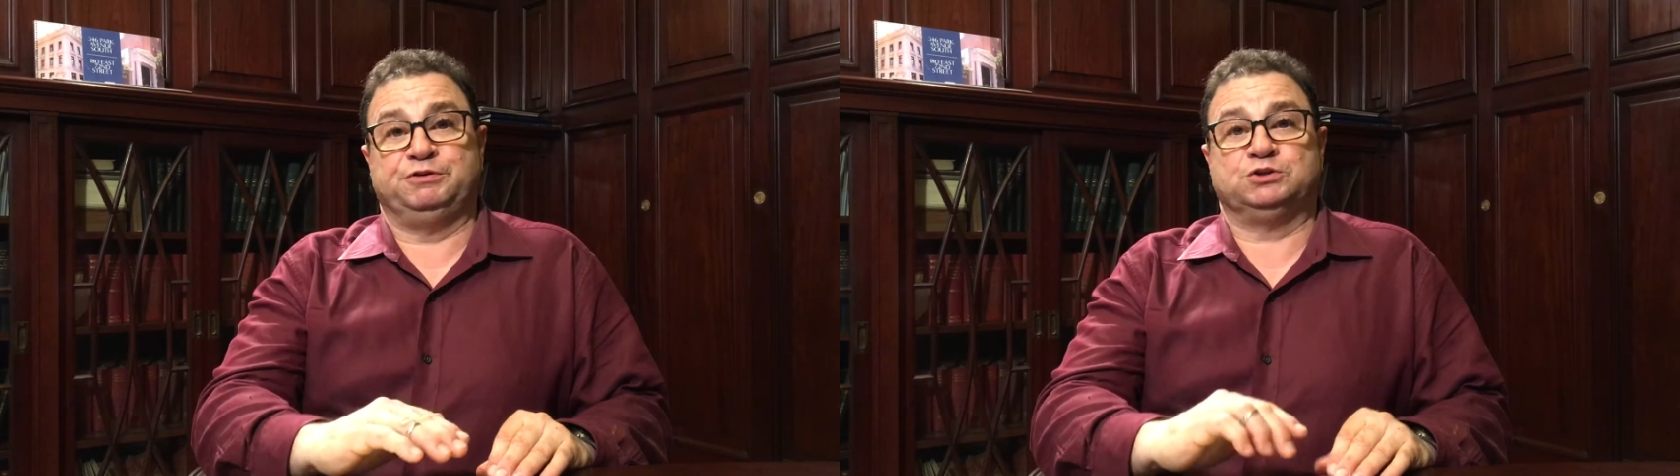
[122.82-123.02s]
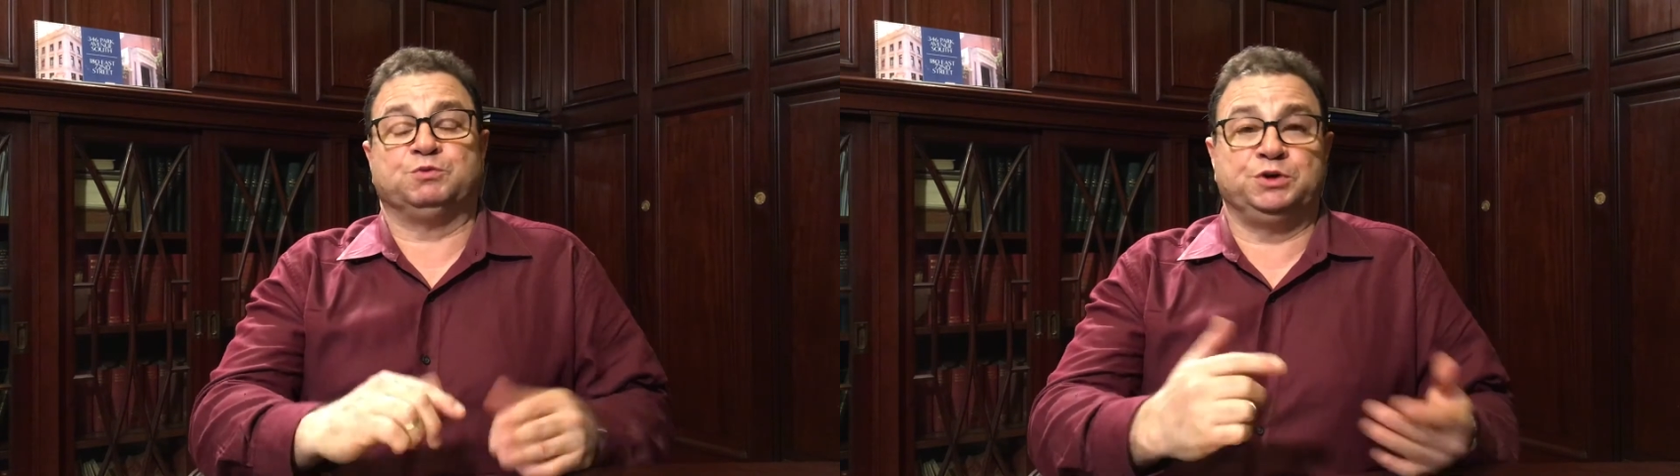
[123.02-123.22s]

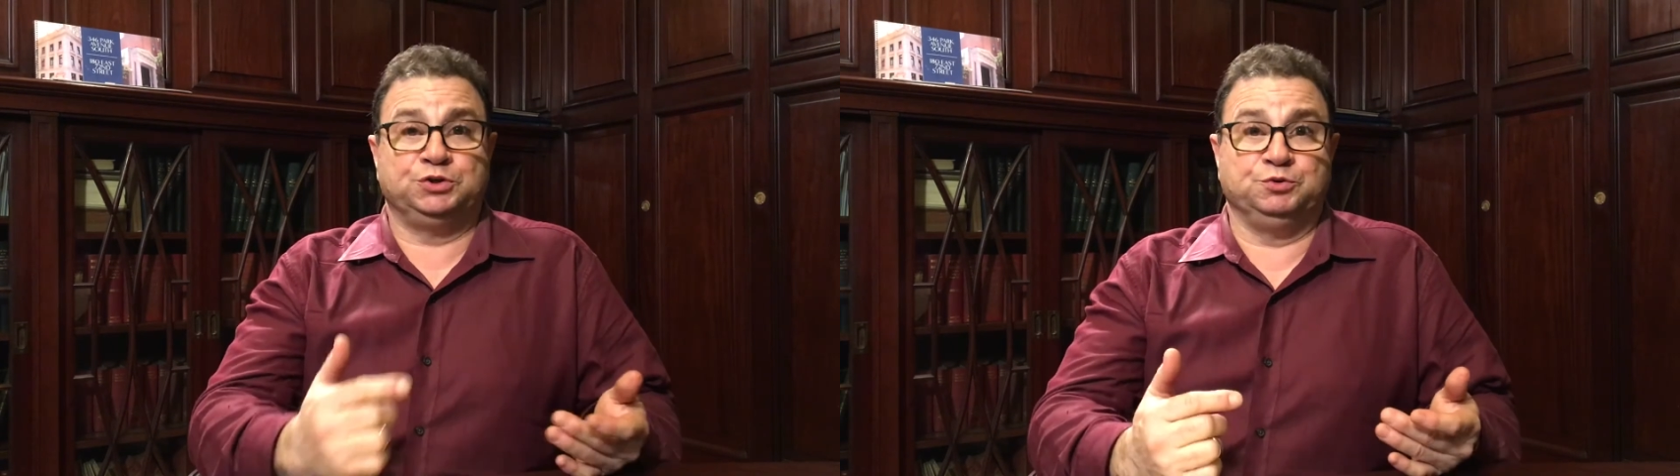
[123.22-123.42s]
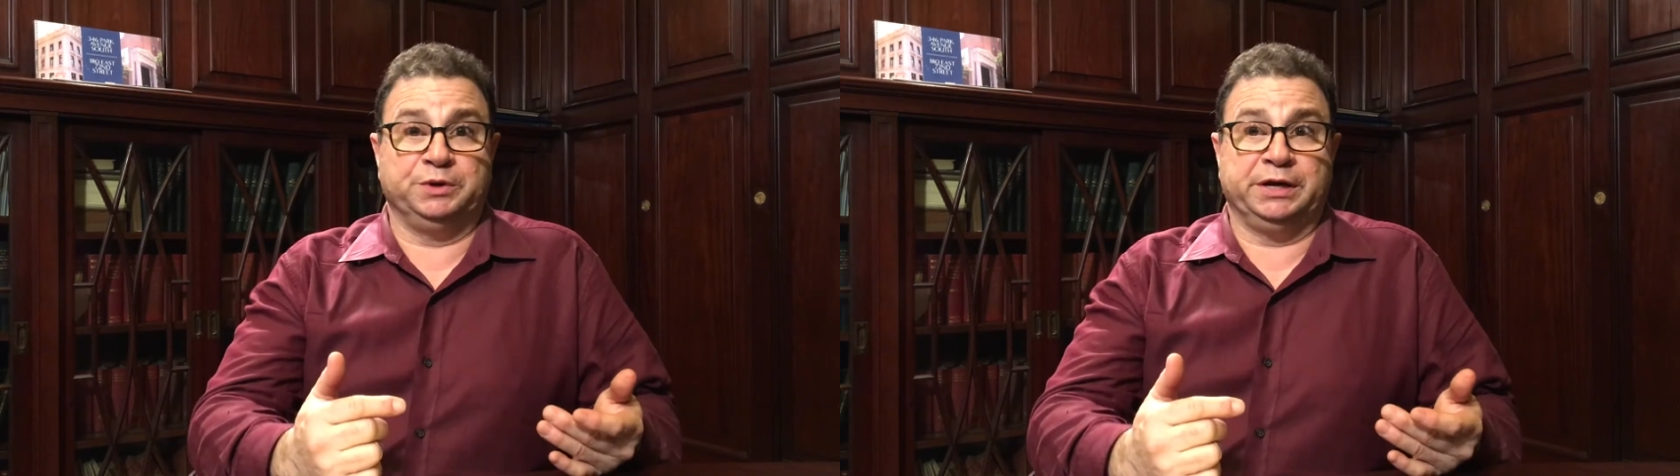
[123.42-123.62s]
fist when you're
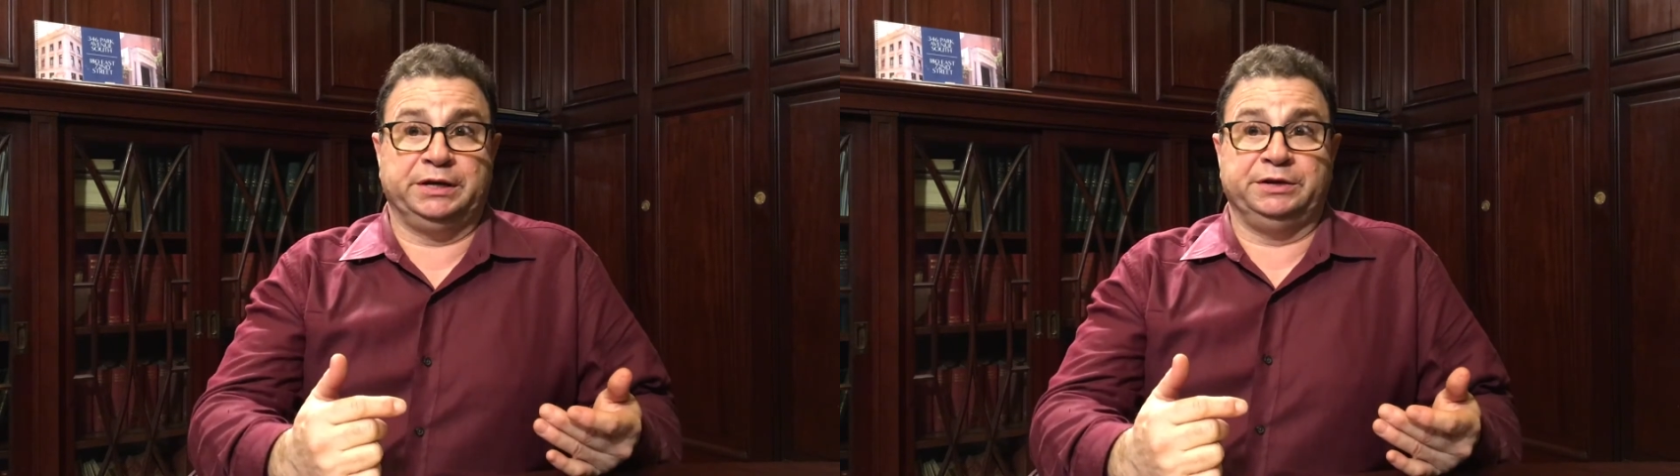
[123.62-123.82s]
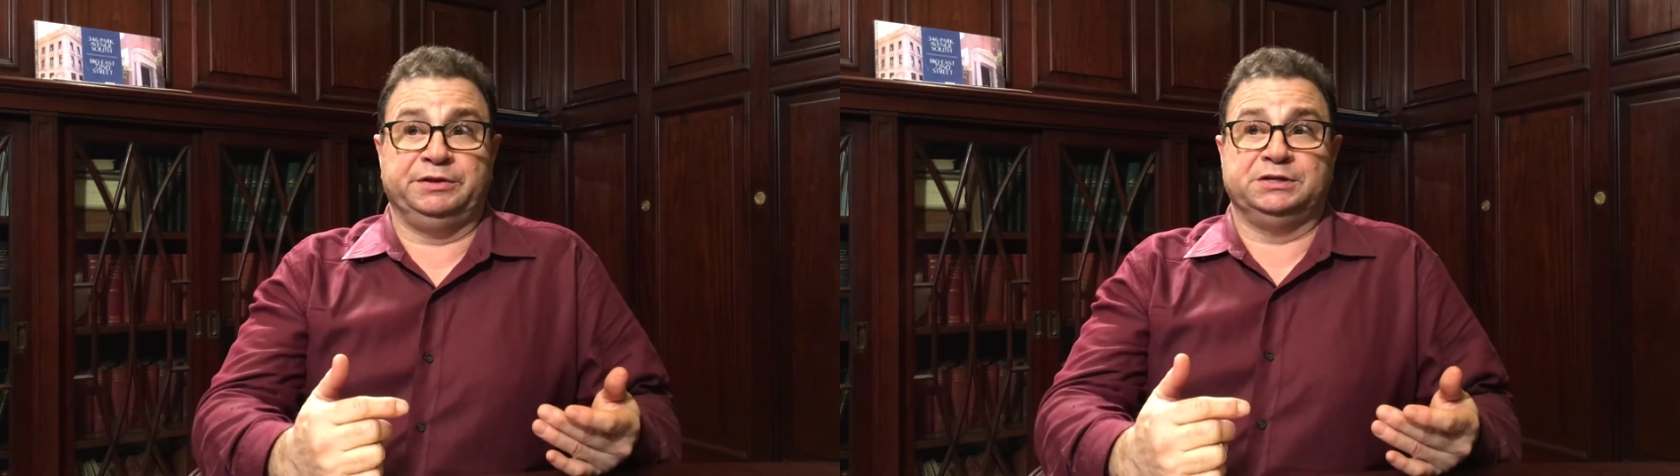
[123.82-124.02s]
doing
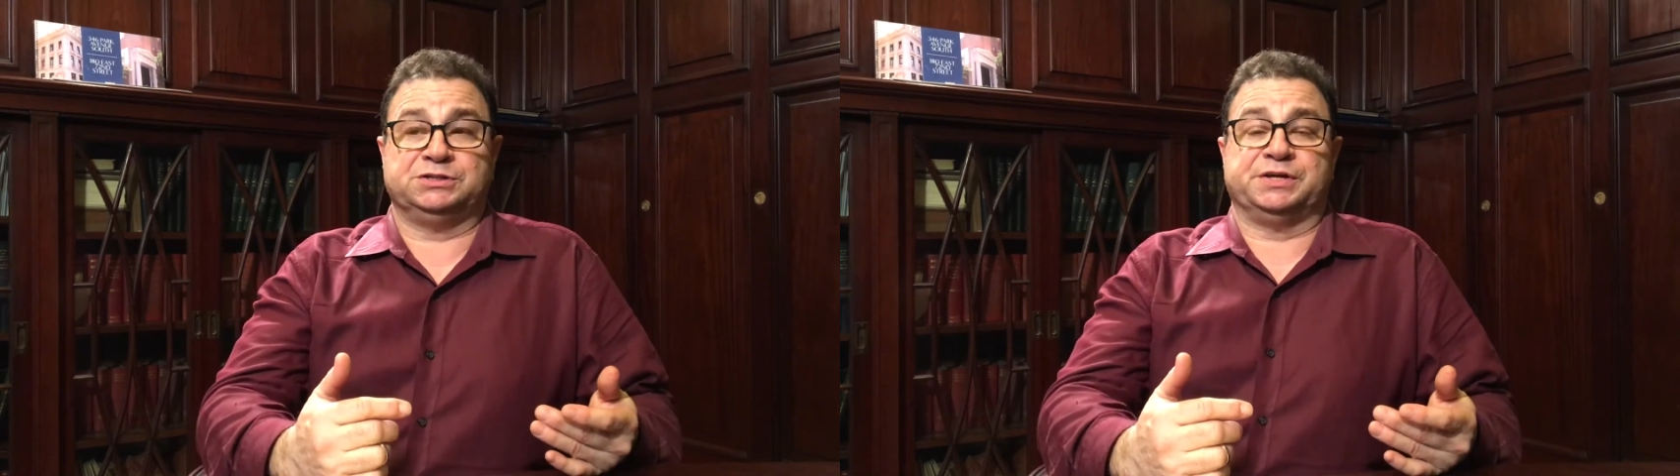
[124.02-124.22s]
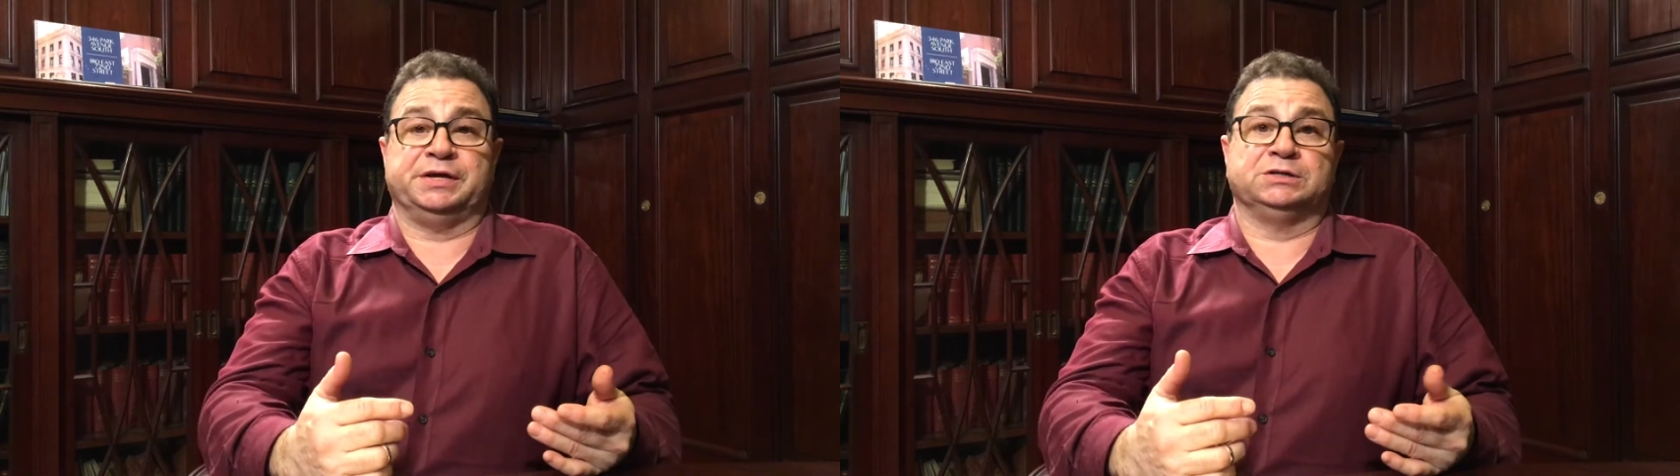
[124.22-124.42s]
any of
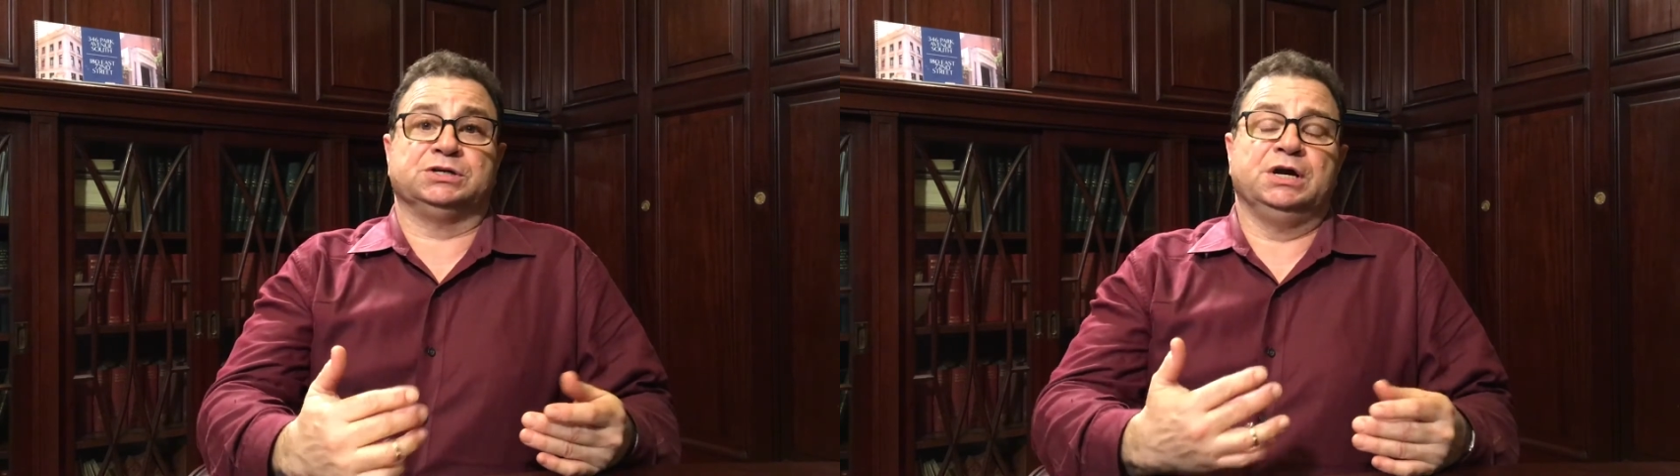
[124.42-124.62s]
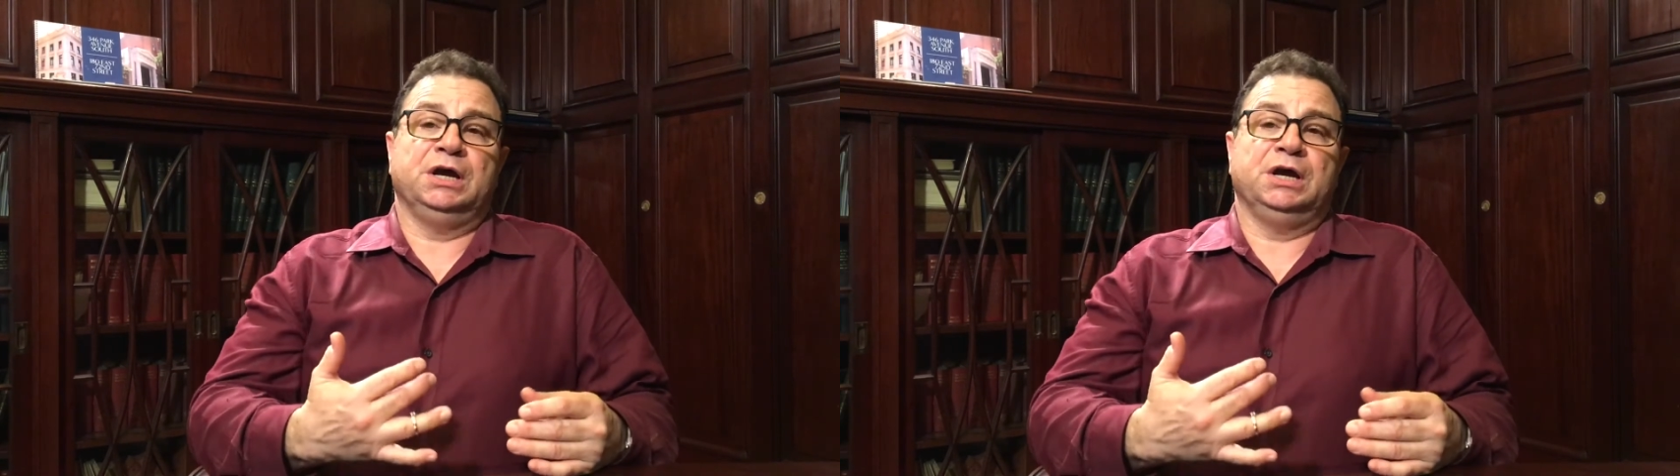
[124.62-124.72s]
these things.